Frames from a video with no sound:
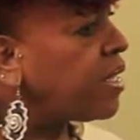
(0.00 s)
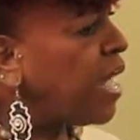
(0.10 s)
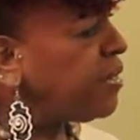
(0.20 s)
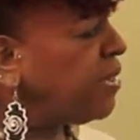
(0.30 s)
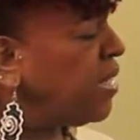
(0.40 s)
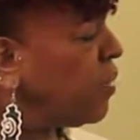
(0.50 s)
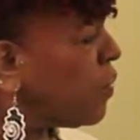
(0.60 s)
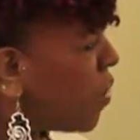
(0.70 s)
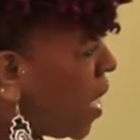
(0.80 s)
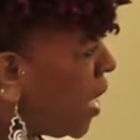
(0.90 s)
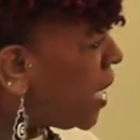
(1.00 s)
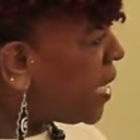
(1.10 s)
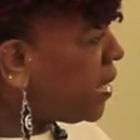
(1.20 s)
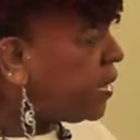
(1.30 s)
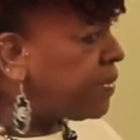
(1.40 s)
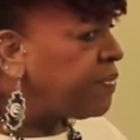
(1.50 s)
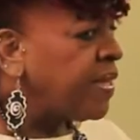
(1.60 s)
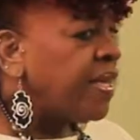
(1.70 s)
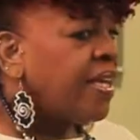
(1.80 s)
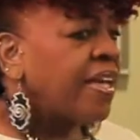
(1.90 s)
And I said, really?
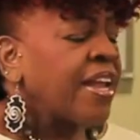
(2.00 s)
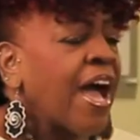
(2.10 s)
And